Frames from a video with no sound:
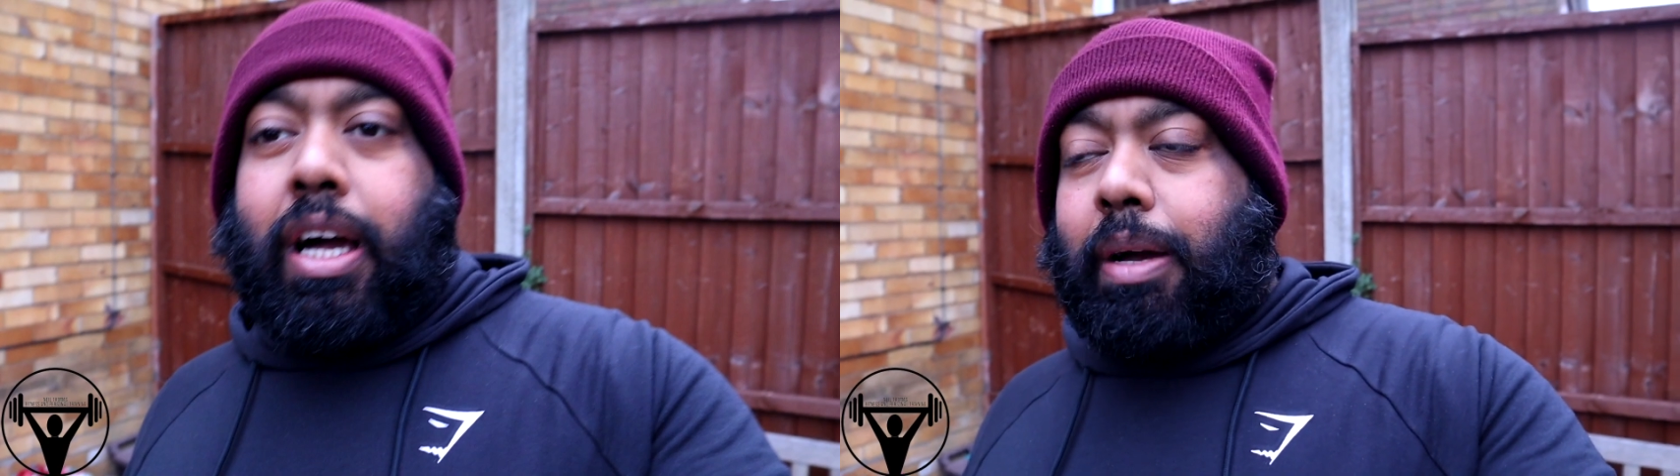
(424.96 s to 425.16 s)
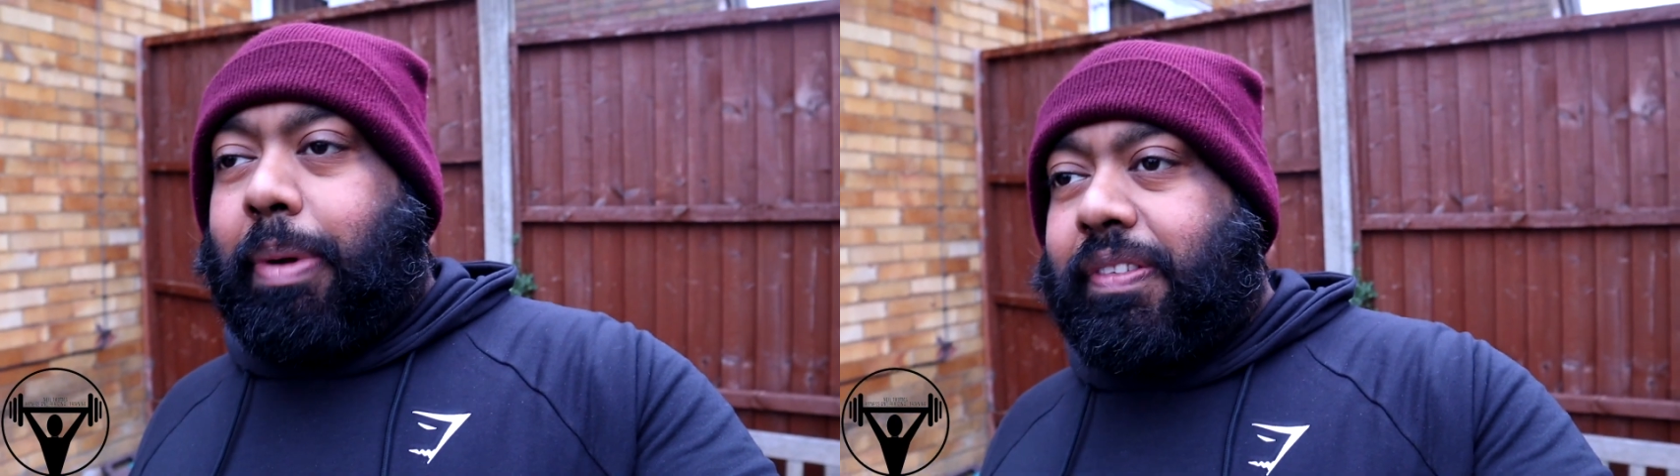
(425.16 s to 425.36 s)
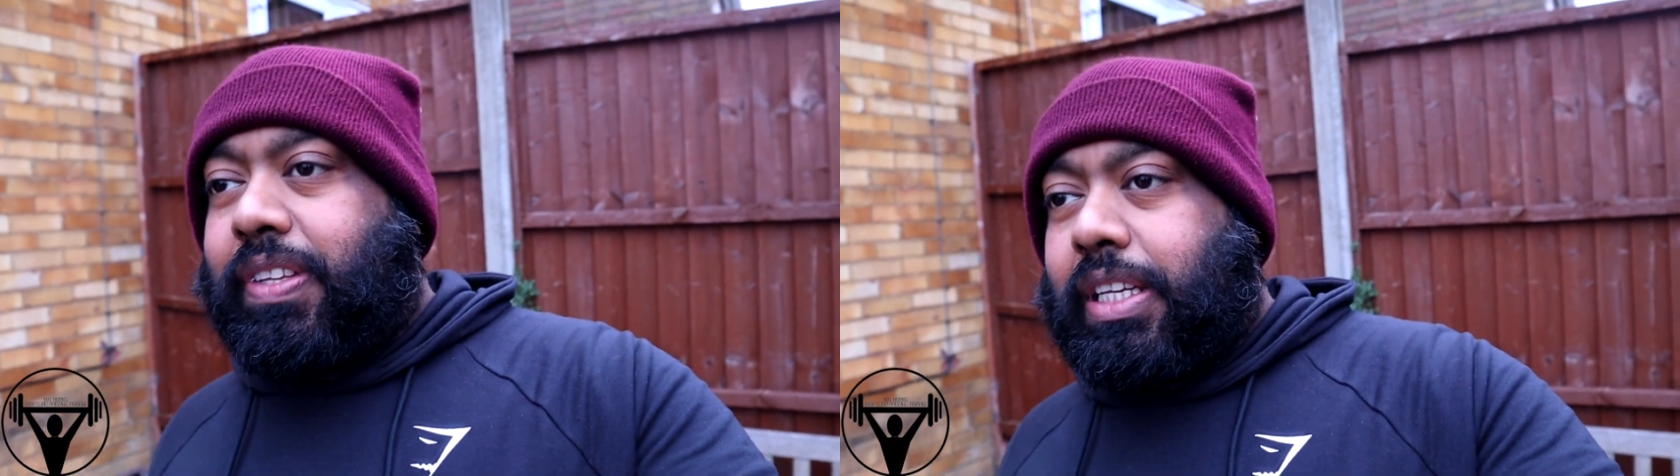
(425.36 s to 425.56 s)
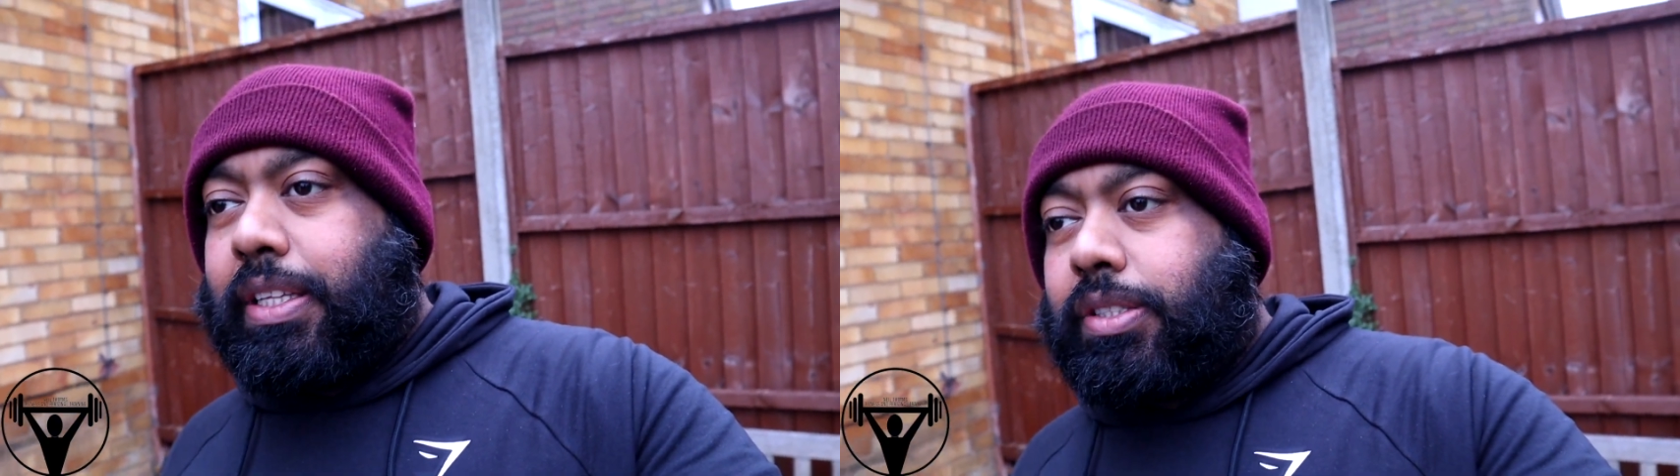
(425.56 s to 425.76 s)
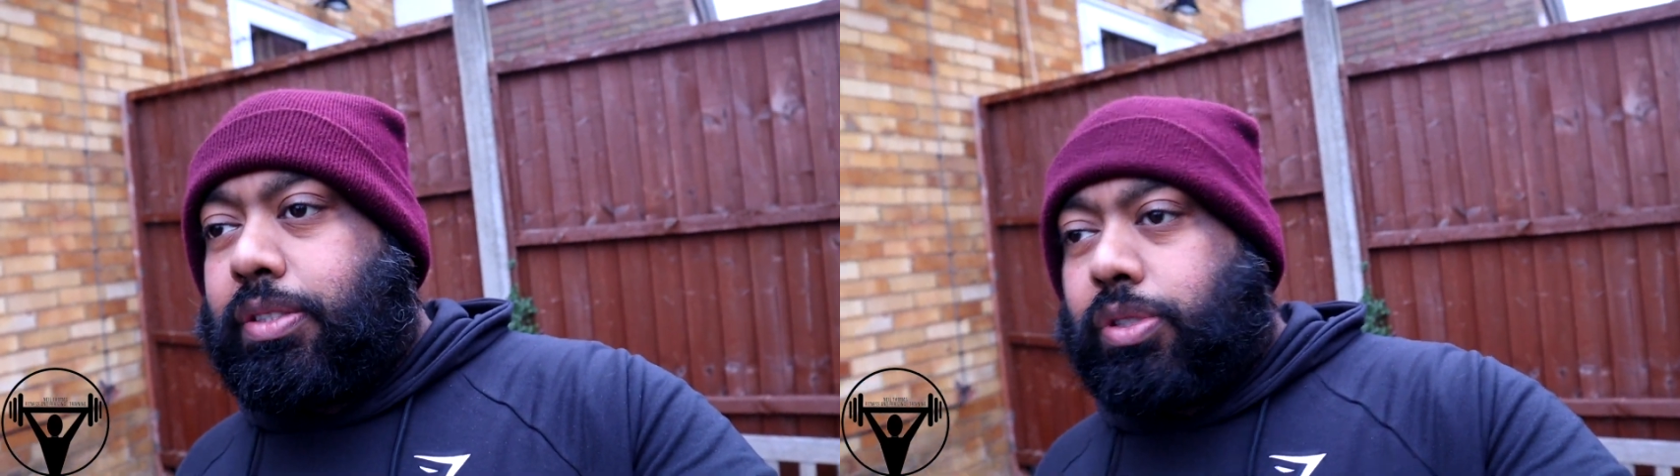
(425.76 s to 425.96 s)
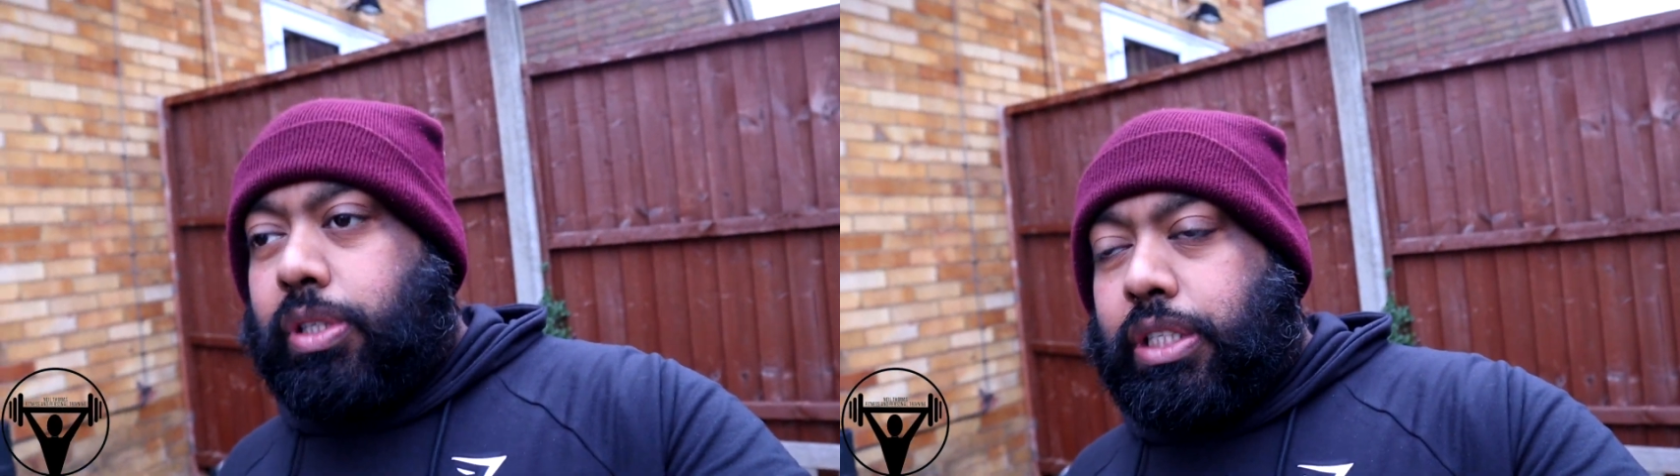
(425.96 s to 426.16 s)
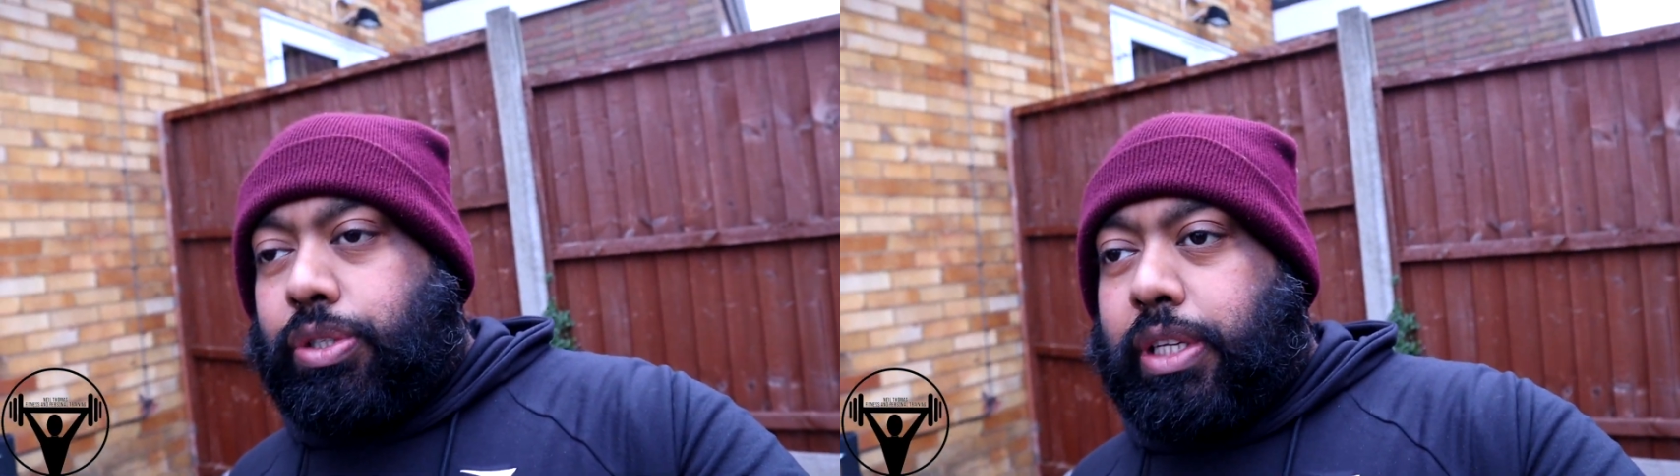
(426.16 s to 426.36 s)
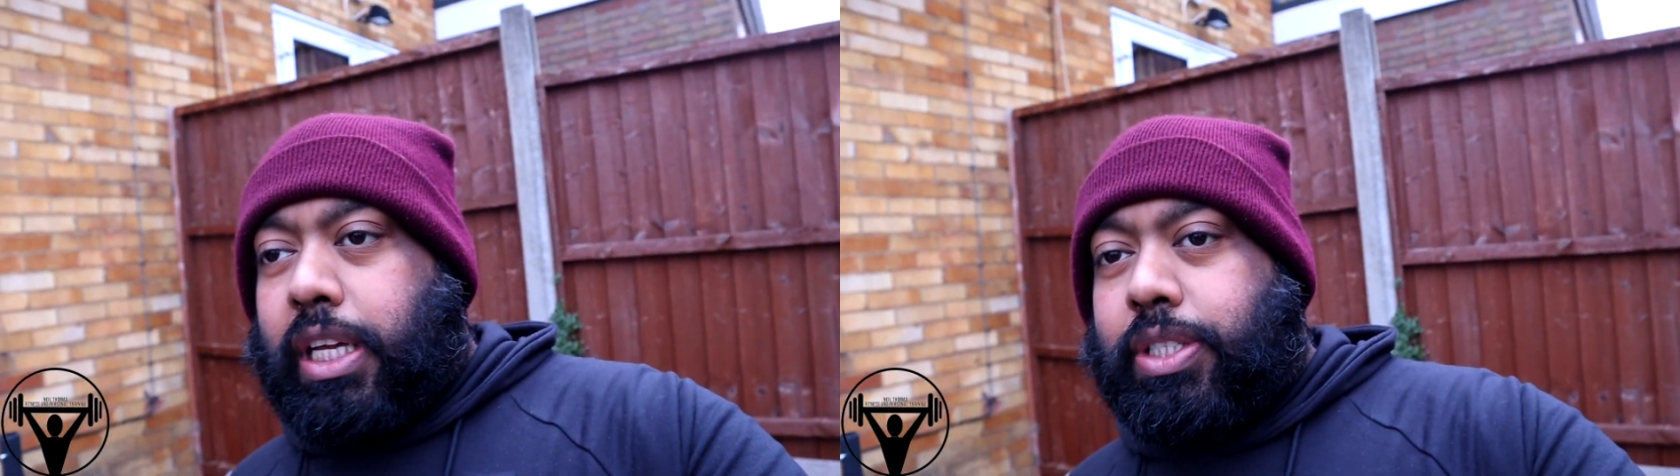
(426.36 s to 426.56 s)
um, I haven't done it in
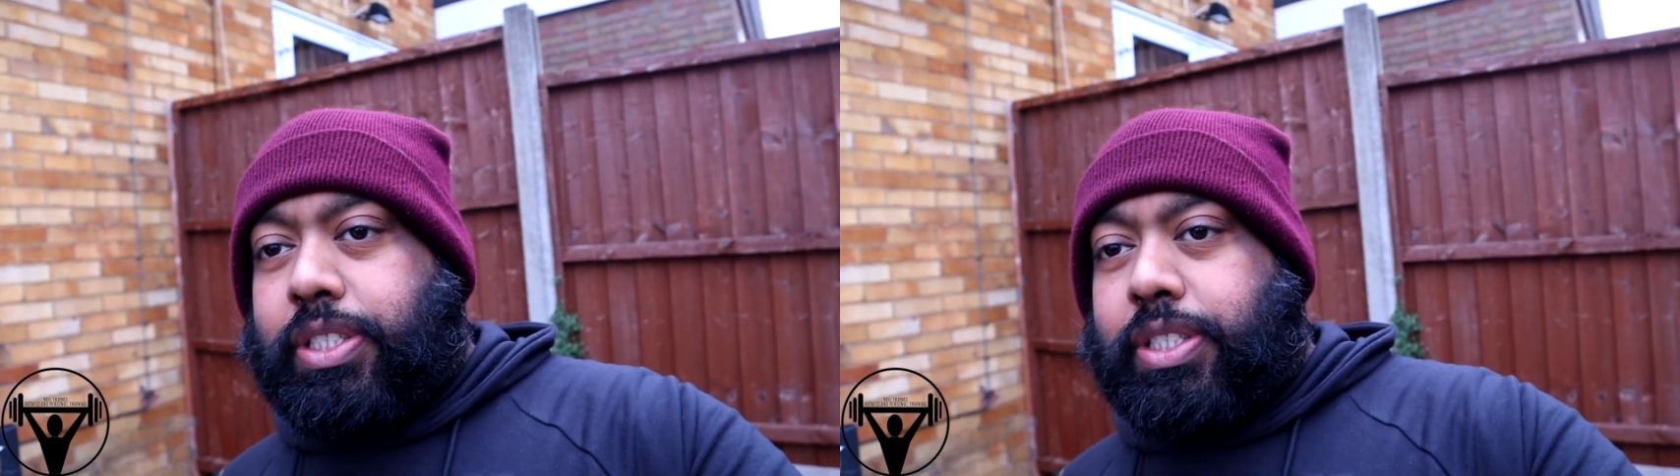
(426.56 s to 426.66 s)
two days